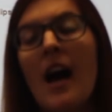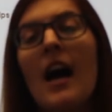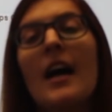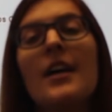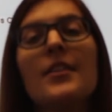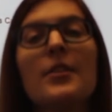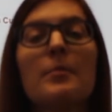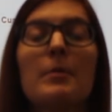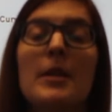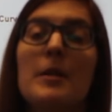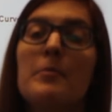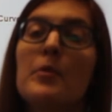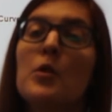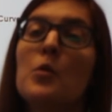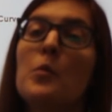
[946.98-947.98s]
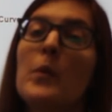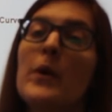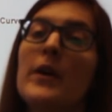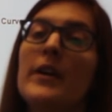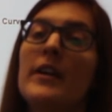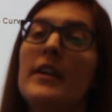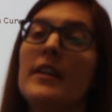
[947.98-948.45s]
Either people
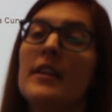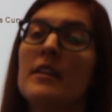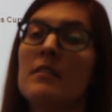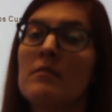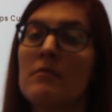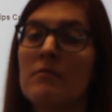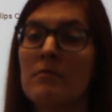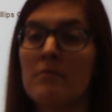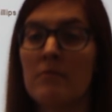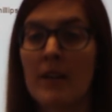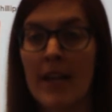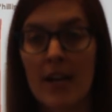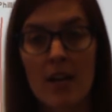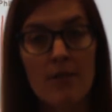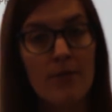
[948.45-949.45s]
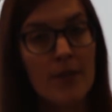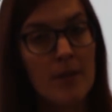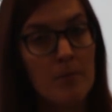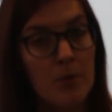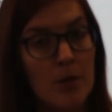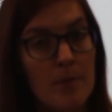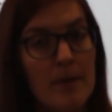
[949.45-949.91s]
would get off
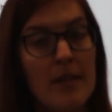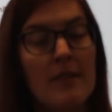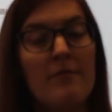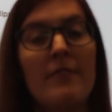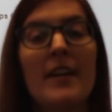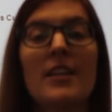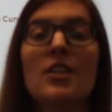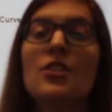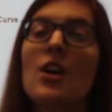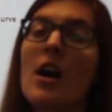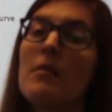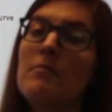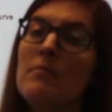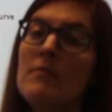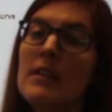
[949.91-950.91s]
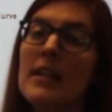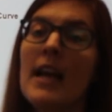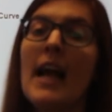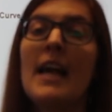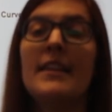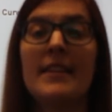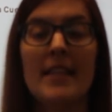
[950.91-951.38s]
unemployment and find a job,
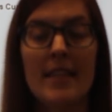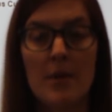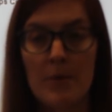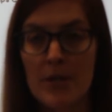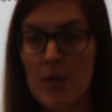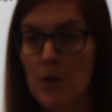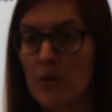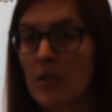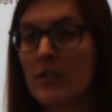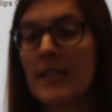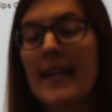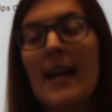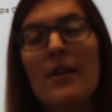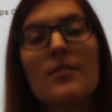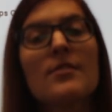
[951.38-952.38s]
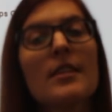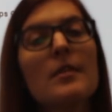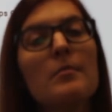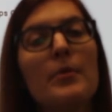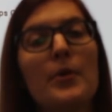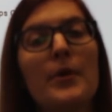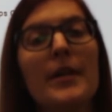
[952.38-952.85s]
and then they would no longer count as
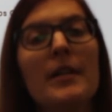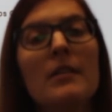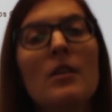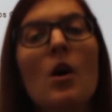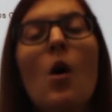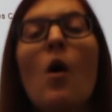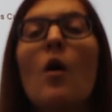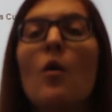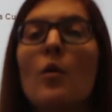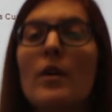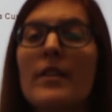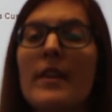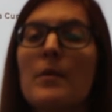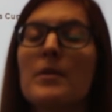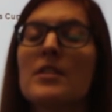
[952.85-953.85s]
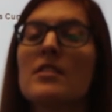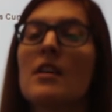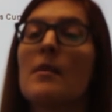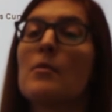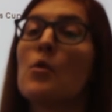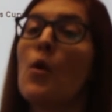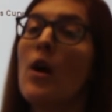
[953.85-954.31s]
unemployed, or they would
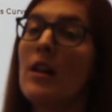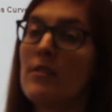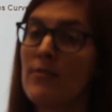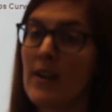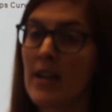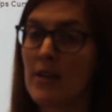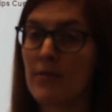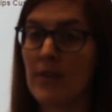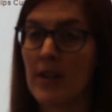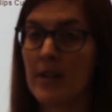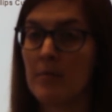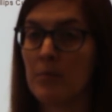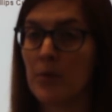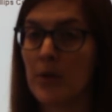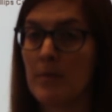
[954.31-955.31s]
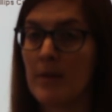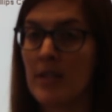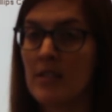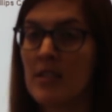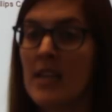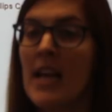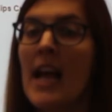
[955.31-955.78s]
stop qualifying for
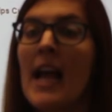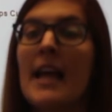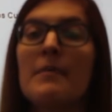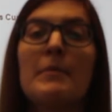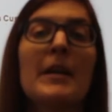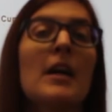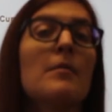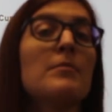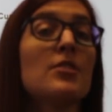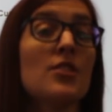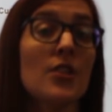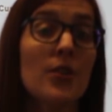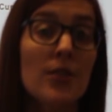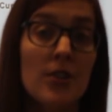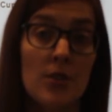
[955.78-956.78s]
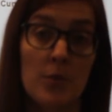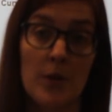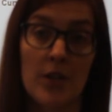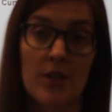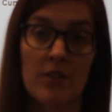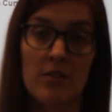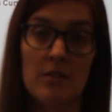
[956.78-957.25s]
unemployment and become discouraged
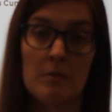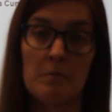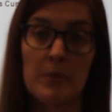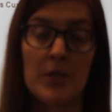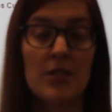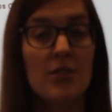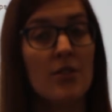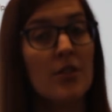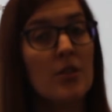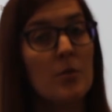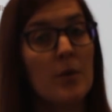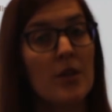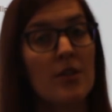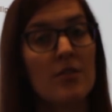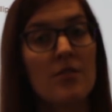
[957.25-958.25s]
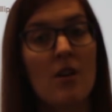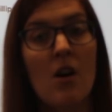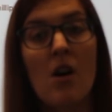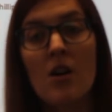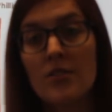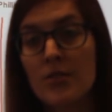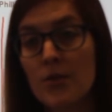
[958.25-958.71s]
workers. But discouraged workers
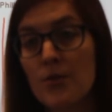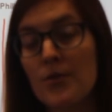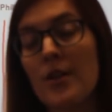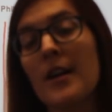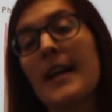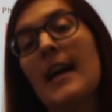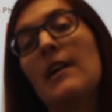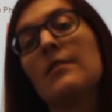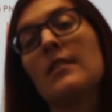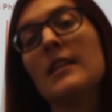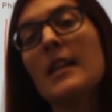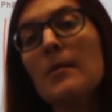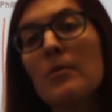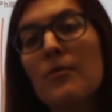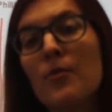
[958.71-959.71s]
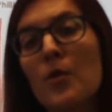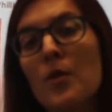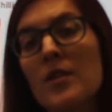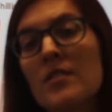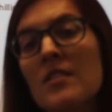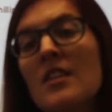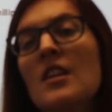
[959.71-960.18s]
also do not count in the labor
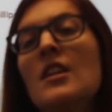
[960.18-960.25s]
force,